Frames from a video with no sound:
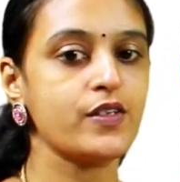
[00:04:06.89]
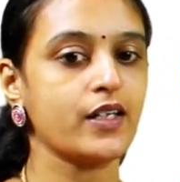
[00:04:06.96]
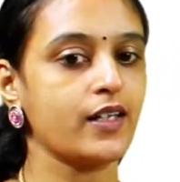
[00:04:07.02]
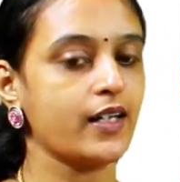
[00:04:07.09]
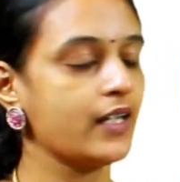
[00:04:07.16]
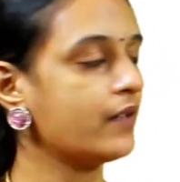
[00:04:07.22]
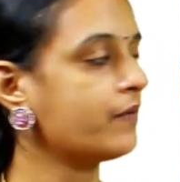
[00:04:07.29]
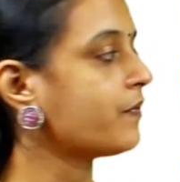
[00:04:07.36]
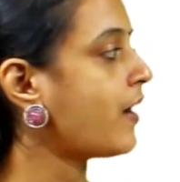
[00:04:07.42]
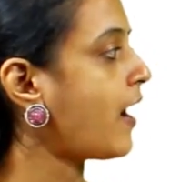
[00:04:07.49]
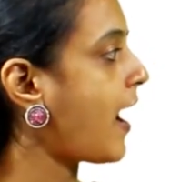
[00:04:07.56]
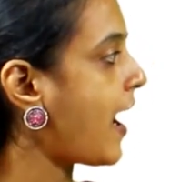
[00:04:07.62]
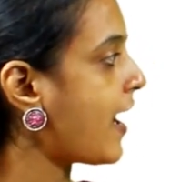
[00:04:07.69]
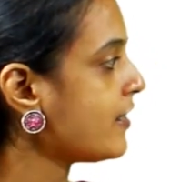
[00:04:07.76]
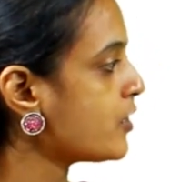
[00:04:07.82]
degree
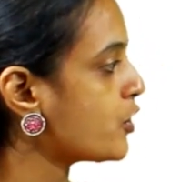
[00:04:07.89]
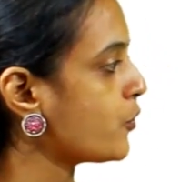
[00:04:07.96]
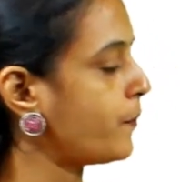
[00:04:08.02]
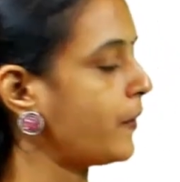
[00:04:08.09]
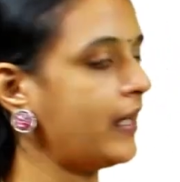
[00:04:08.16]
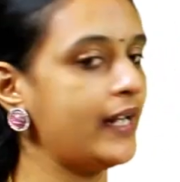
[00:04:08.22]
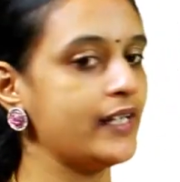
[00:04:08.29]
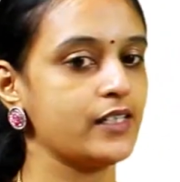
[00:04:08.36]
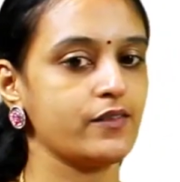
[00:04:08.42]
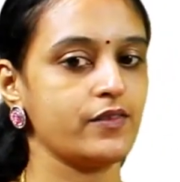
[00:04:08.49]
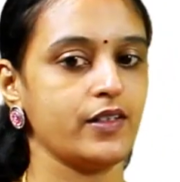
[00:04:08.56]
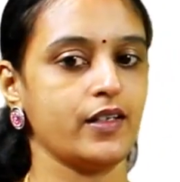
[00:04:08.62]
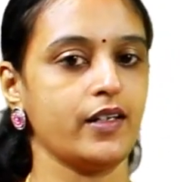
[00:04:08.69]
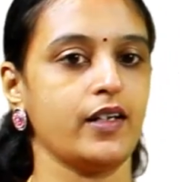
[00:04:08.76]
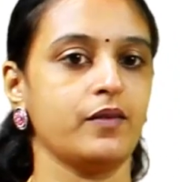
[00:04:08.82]
and superlative
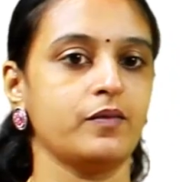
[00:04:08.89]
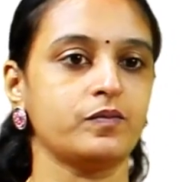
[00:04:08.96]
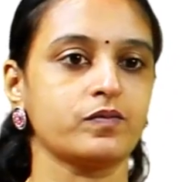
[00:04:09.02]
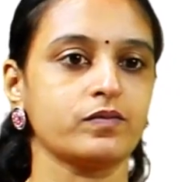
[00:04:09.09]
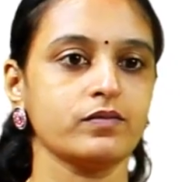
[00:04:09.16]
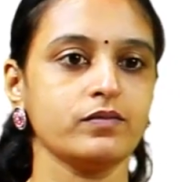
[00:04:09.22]
degree.